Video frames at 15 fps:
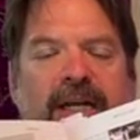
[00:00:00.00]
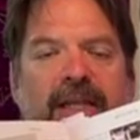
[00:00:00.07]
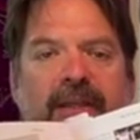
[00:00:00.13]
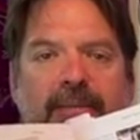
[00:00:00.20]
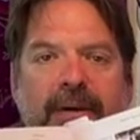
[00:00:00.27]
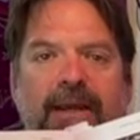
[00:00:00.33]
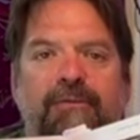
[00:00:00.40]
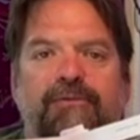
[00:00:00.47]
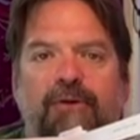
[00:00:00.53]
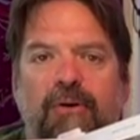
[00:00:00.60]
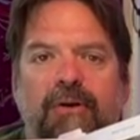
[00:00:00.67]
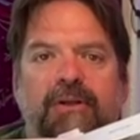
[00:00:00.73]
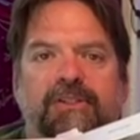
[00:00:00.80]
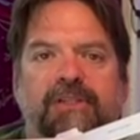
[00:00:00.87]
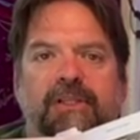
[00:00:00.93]
The main
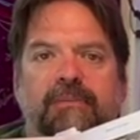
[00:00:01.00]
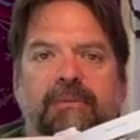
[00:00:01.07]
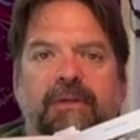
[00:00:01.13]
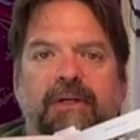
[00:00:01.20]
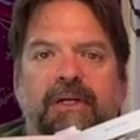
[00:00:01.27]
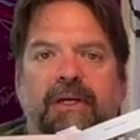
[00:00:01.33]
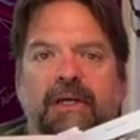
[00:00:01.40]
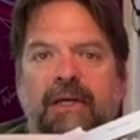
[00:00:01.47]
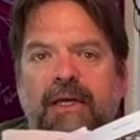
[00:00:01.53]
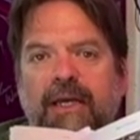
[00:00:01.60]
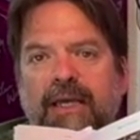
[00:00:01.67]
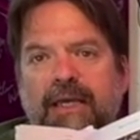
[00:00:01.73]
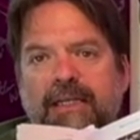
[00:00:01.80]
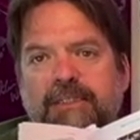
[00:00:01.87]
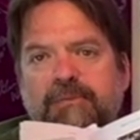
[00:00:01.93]
focus of the book
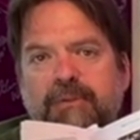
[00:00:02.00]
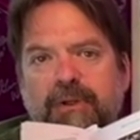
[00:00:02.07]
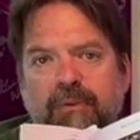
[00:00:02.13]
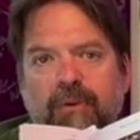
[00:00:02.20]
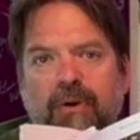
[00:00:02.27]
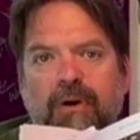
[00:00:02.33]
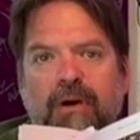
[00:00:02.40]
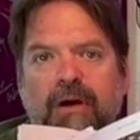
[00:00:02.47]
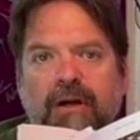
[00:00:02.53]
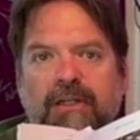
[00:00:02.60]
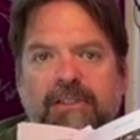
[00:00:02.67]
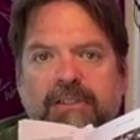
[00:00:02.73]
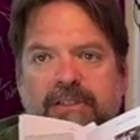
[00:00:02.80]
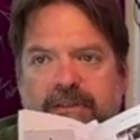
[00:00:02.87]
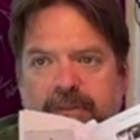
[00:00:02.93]
is pre-war
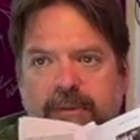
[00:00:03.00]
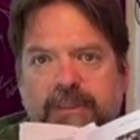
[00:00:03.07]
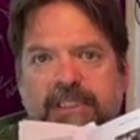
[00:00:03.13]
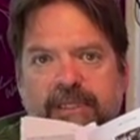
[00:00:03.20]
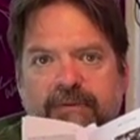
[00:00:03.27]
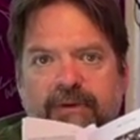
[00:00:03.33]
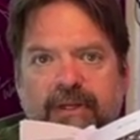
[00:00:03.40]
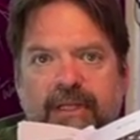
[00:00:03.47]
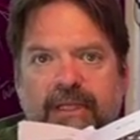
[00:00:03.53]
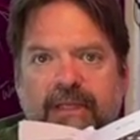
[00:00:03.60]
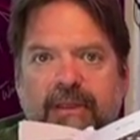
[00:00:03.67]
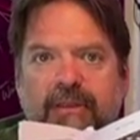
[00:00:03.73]
cars, specifically the